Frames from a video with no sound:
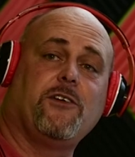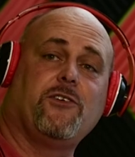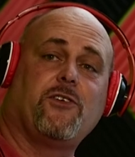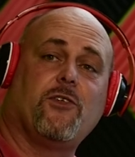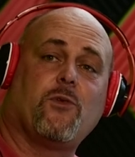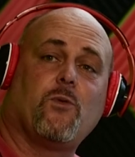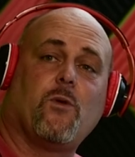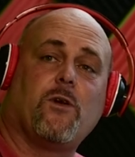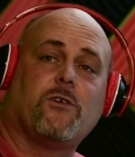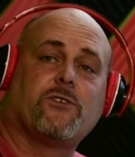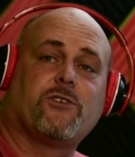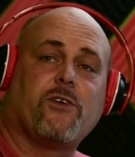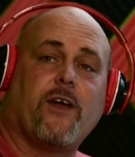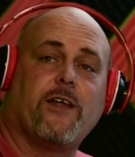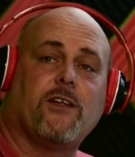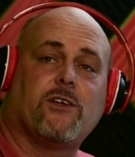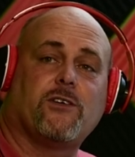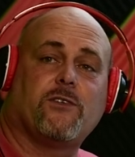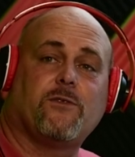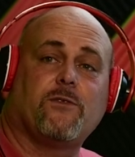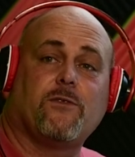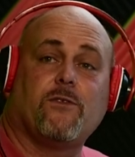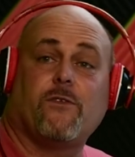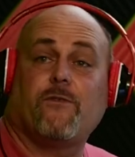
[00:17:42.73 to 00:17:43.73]
to the World's
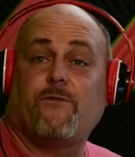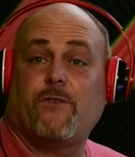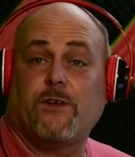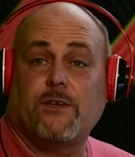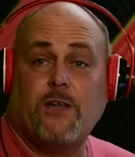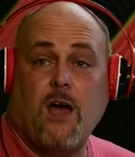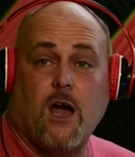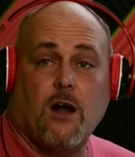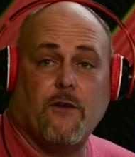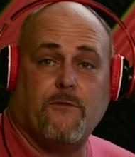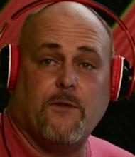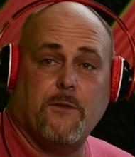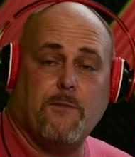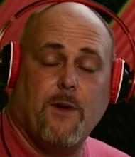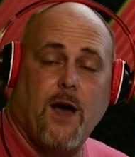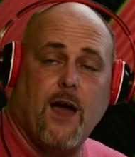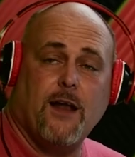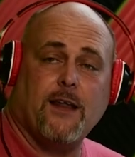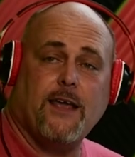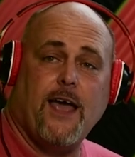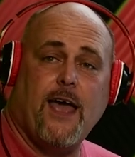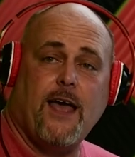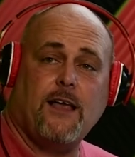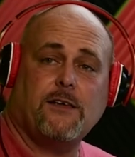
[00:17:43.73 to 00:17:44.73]
Greatest Photography
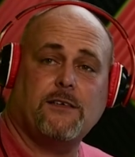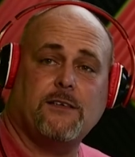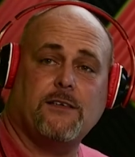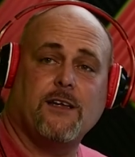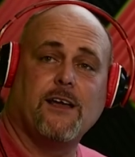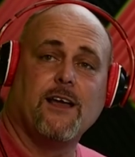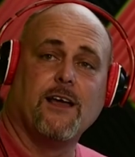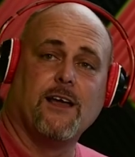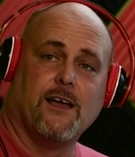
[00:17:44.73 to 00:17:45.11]
Podcast,